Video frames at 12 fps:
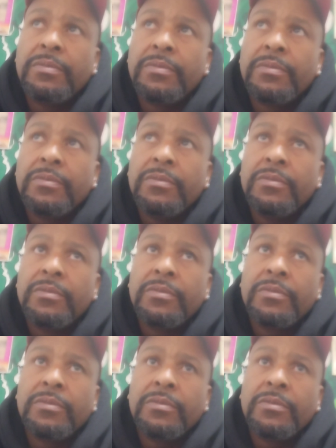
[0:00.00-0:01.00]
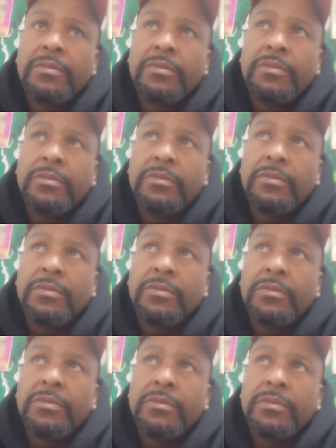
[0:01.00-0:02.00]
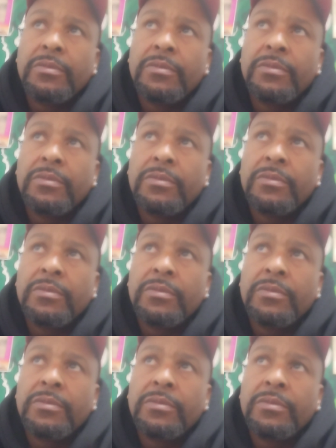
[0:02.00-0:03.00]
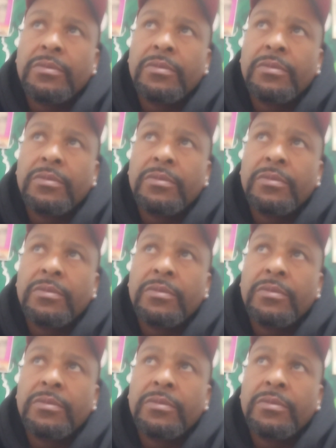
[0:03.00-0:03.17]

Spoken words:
Nobody speaks.